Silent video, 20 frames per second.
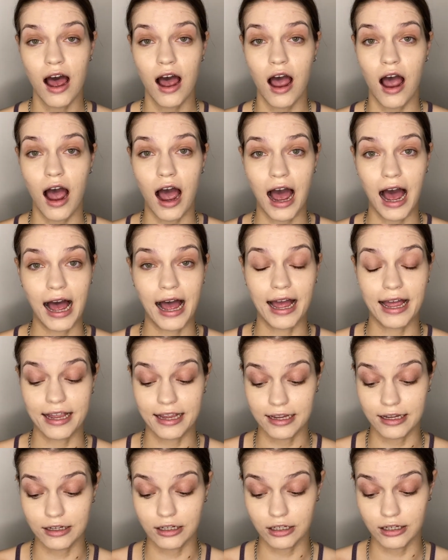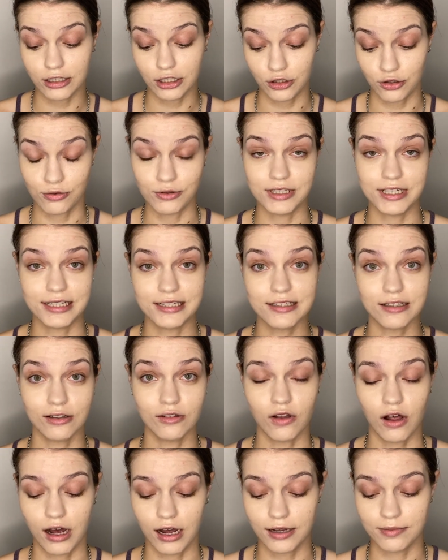I use this a
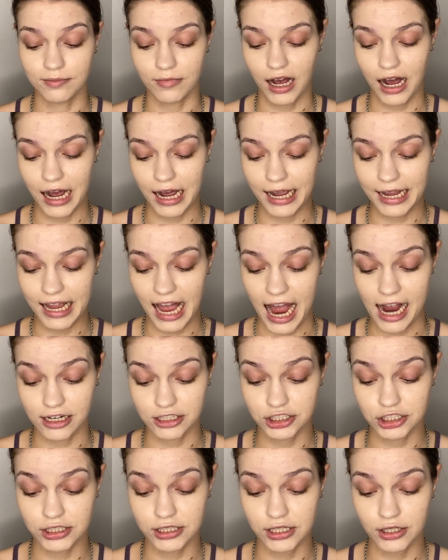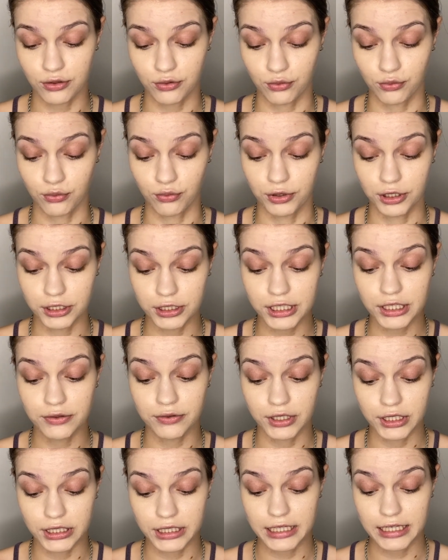lot. I actually
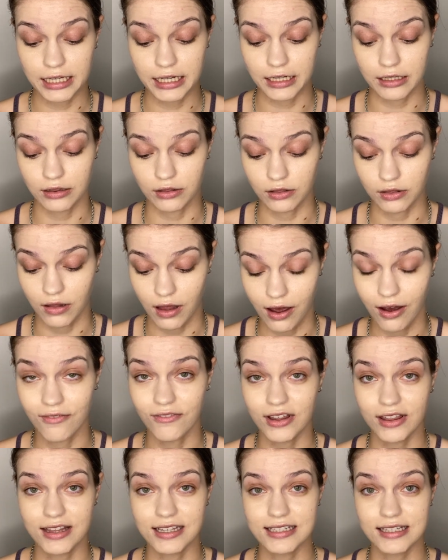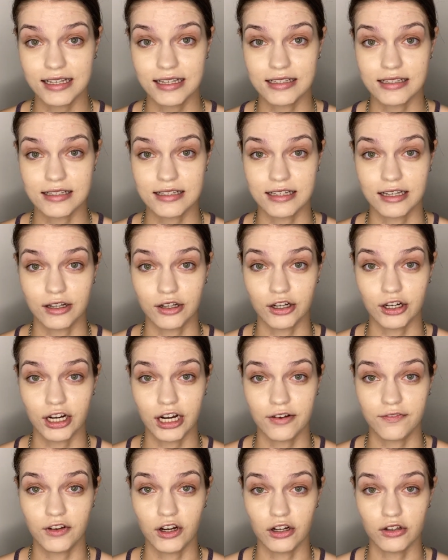really love this concealer.
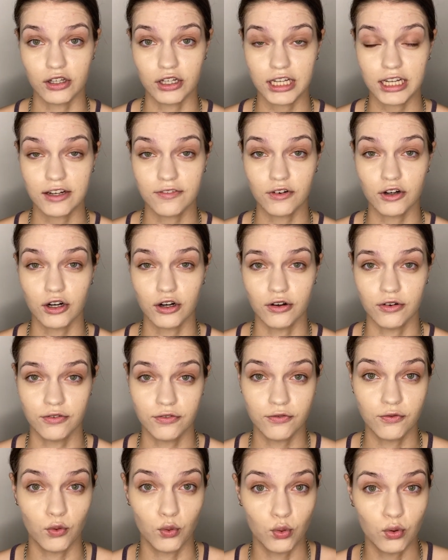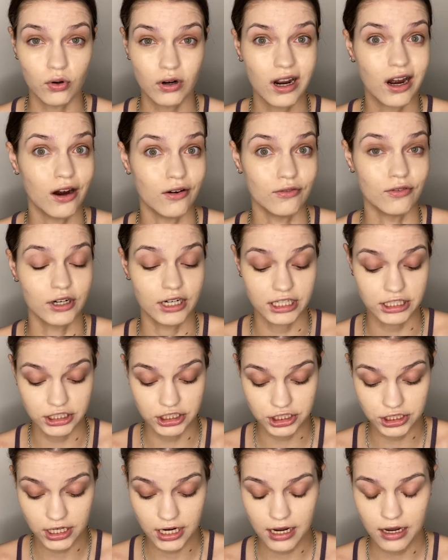If you're looking for a full
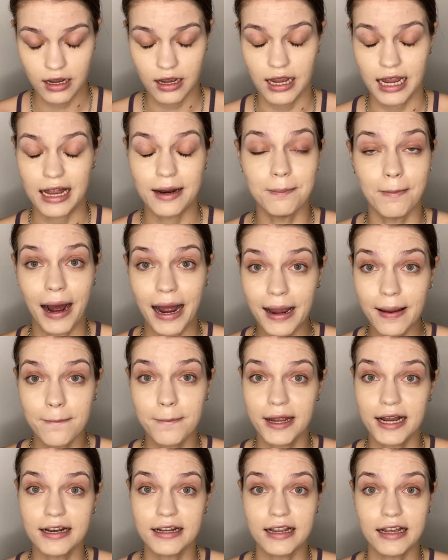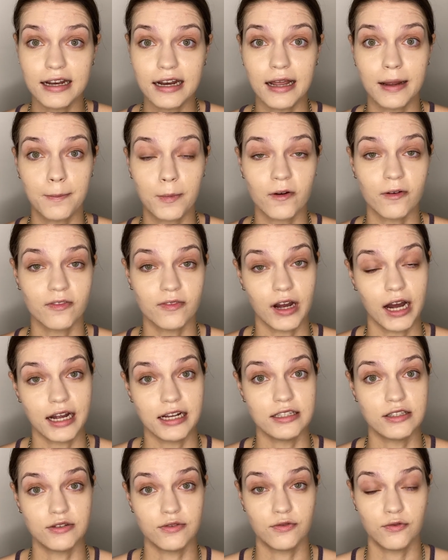coverage, in my opinion, it
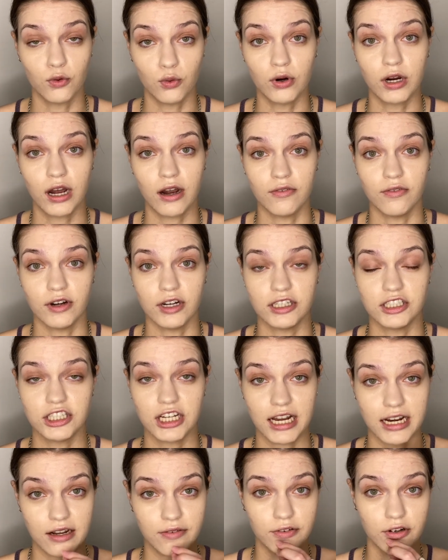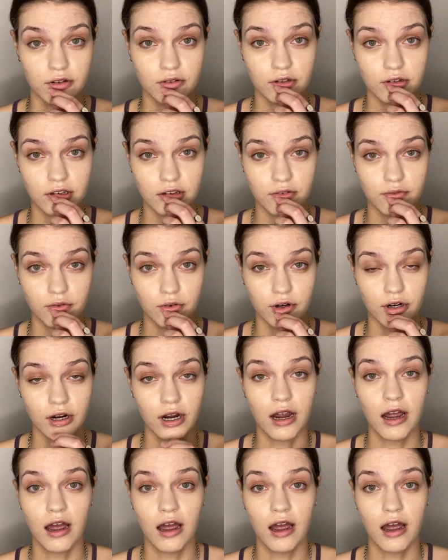provides full coverage, and if you're looking for